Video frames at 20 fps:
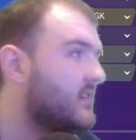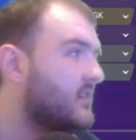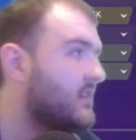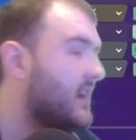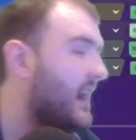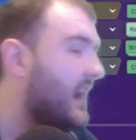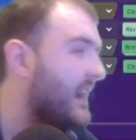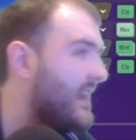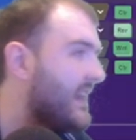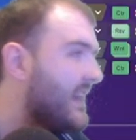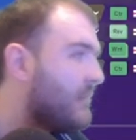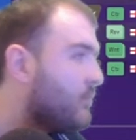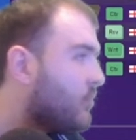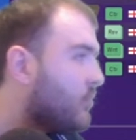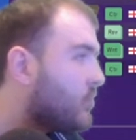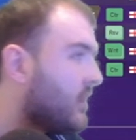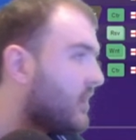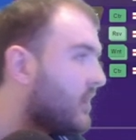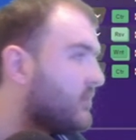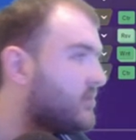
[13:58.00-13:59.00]
And then we'll
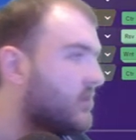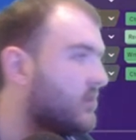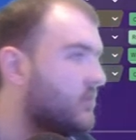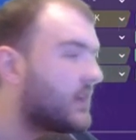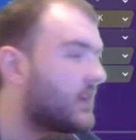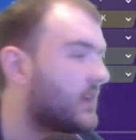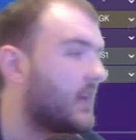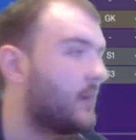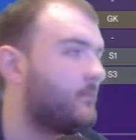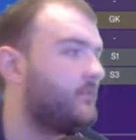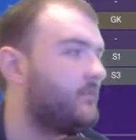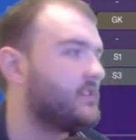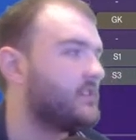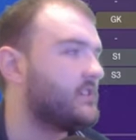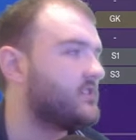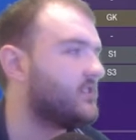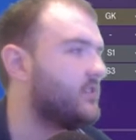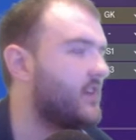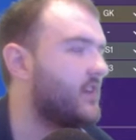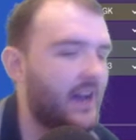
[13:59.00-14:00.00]
go do the club
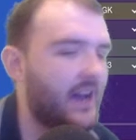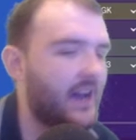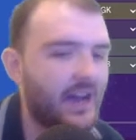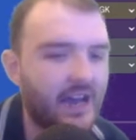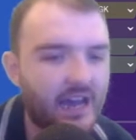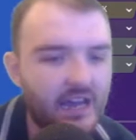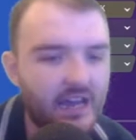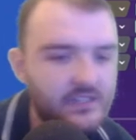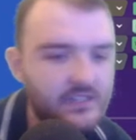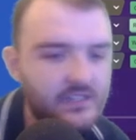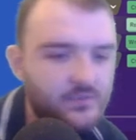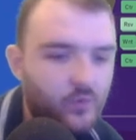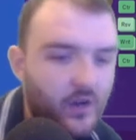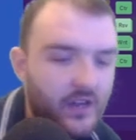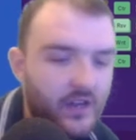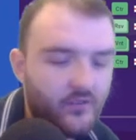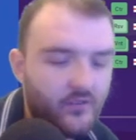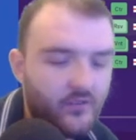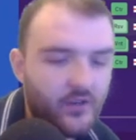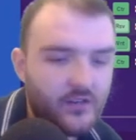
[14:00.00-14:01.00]
vision and
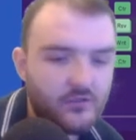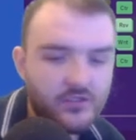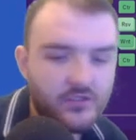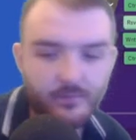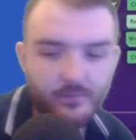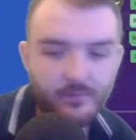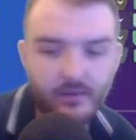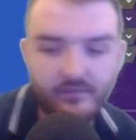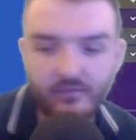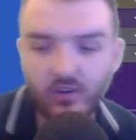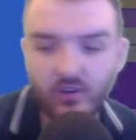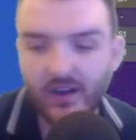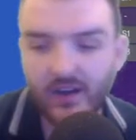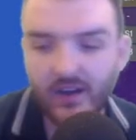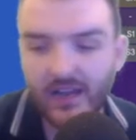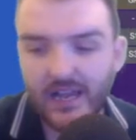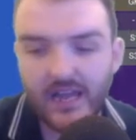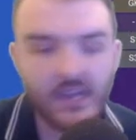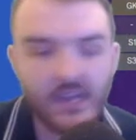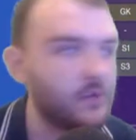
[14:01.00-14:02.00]
whatever else before I
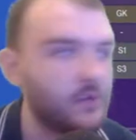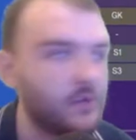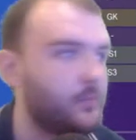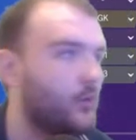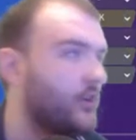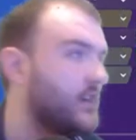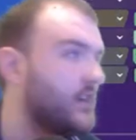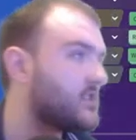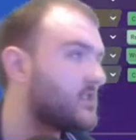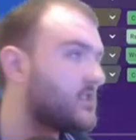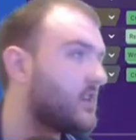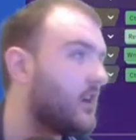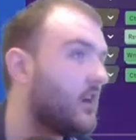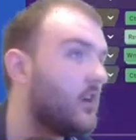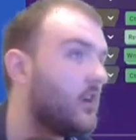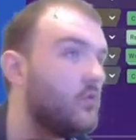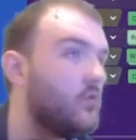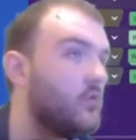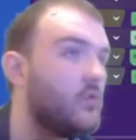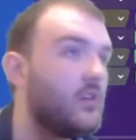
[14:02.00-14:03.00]
let you boys
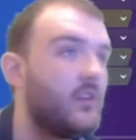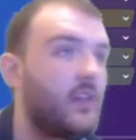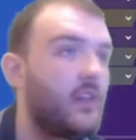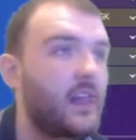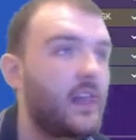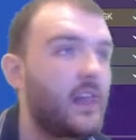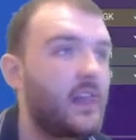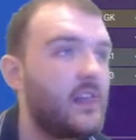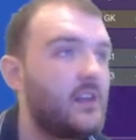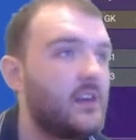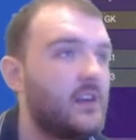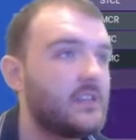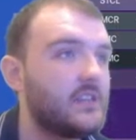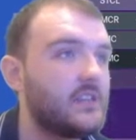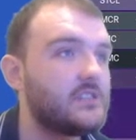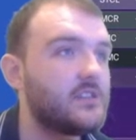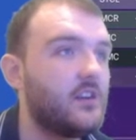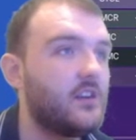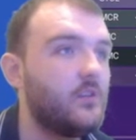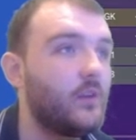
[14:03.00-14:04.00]
go. And
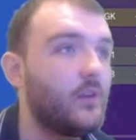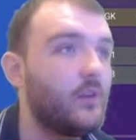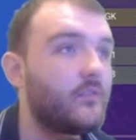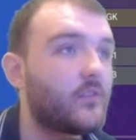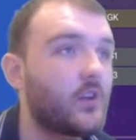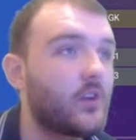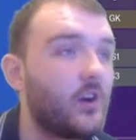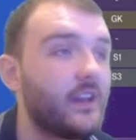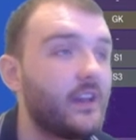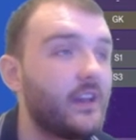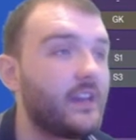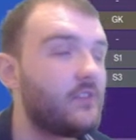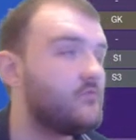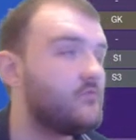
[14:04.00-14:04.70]
so we've got it